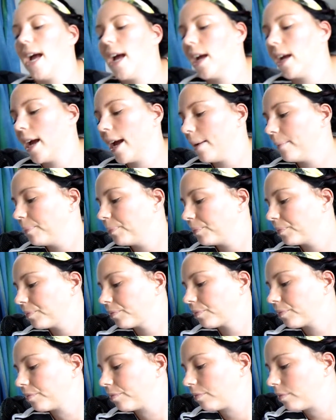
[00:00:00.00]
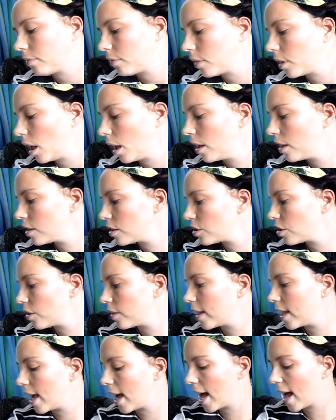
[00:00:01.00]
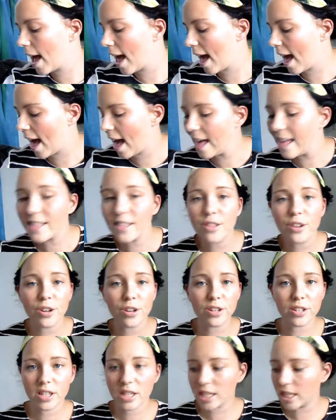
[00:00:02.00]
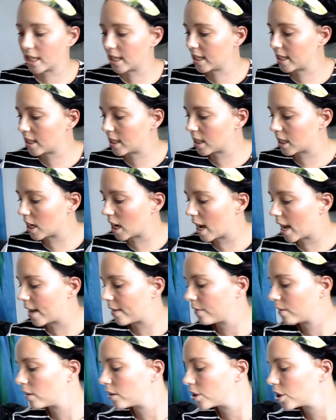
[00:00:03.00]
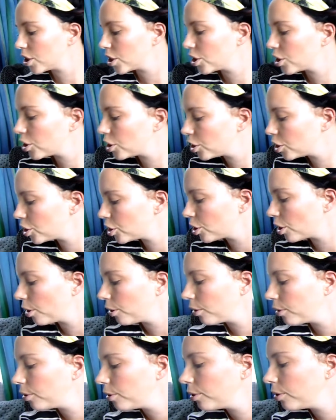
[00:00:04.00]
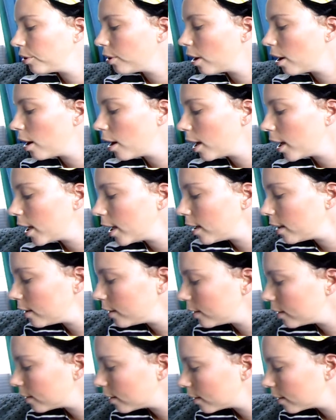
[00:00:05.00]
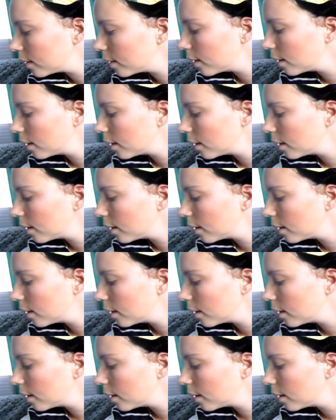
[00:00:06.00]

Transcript: Okay, so the other things that I've got to show you guys